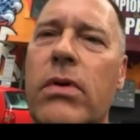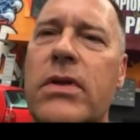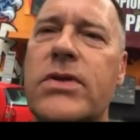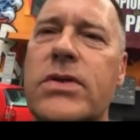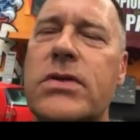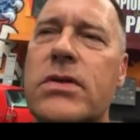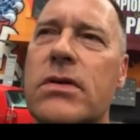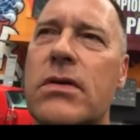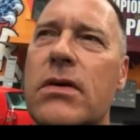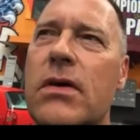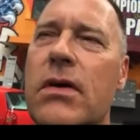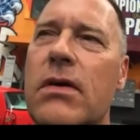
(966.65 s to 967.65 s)
It's
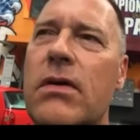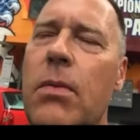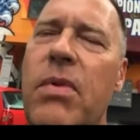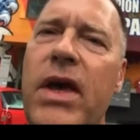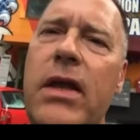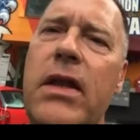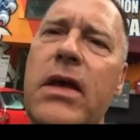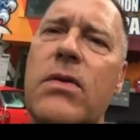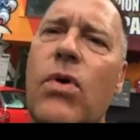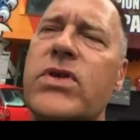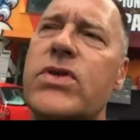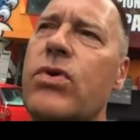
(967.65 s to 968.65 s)
in the beginning,
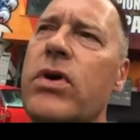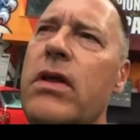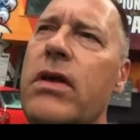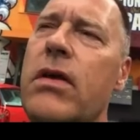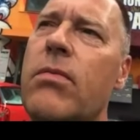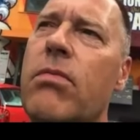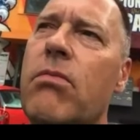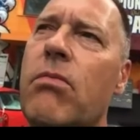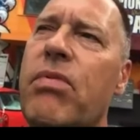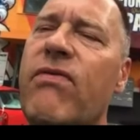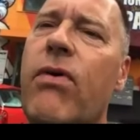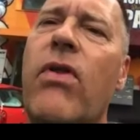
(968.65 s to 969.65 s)
it was really
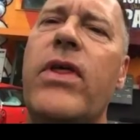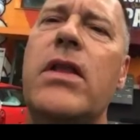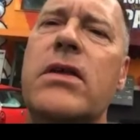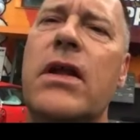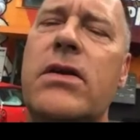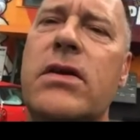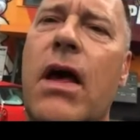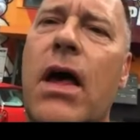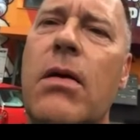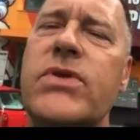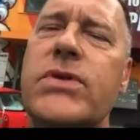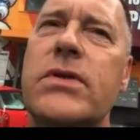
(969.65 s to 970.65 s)
before the internet
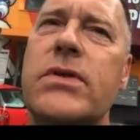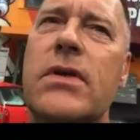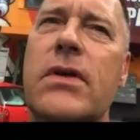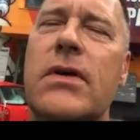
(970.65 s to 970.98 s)
times.